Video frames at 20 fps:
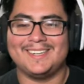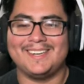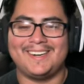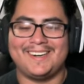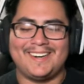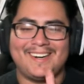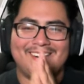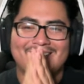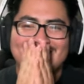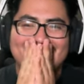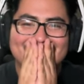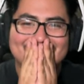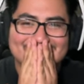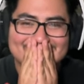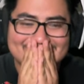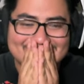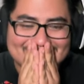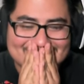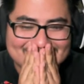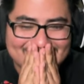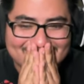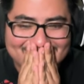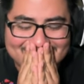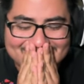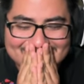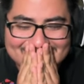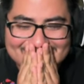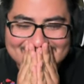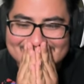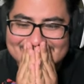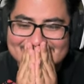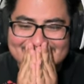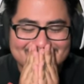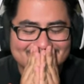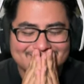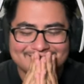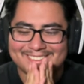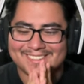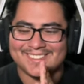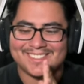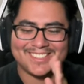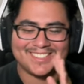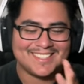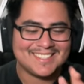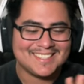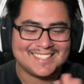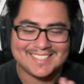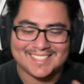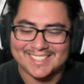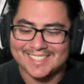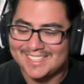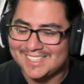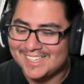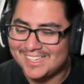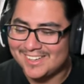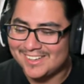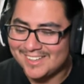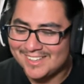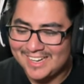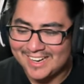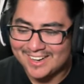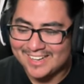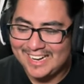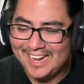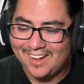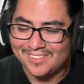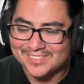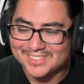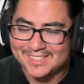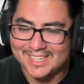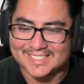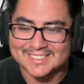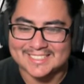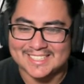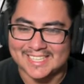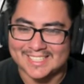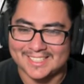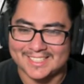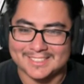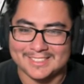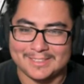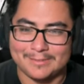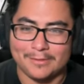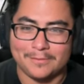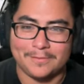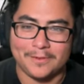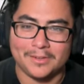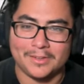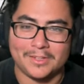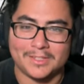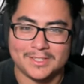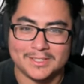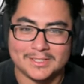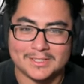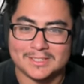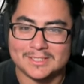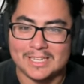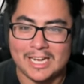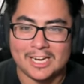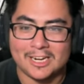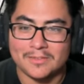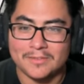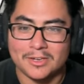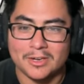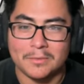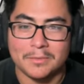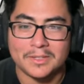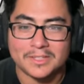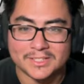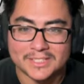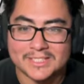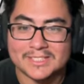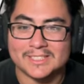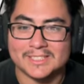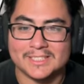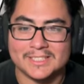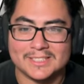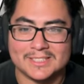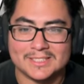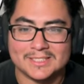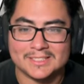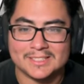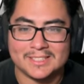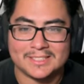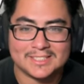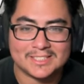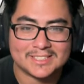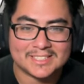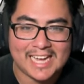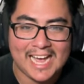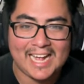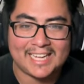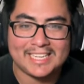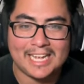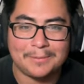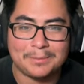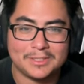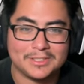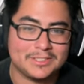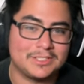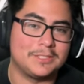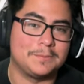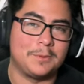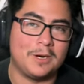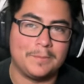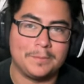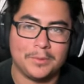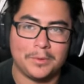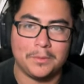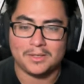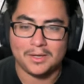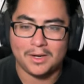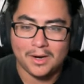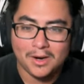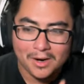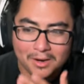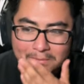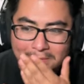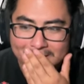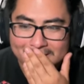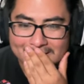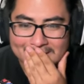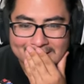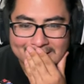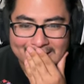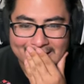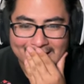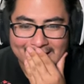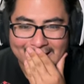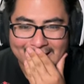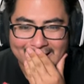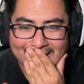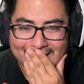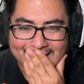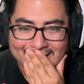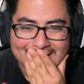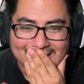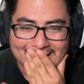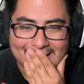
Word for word: Oh, this is so, this is so cool. Oh, I'm gonna have to dissect this even further because I don't even know what this is. Is this Catnap because it's purple? Oh my god.